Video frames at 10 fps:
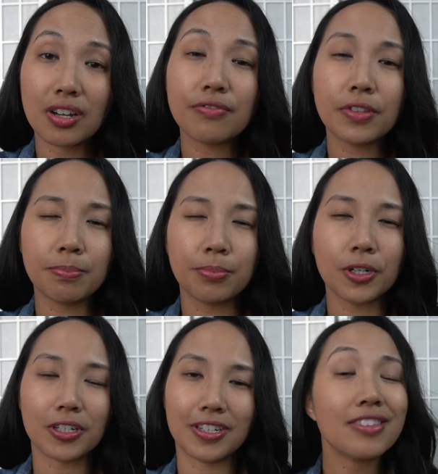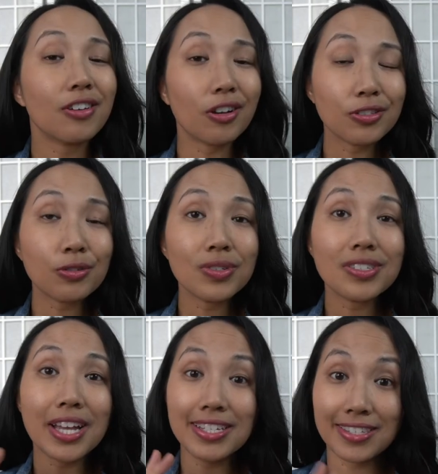of the book. The author was
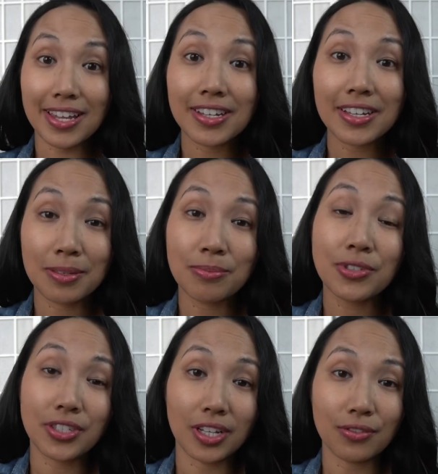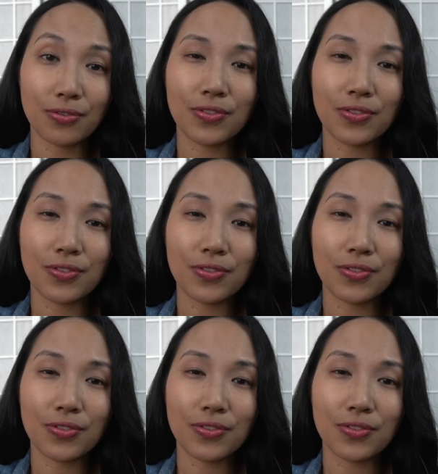Isaiah himself.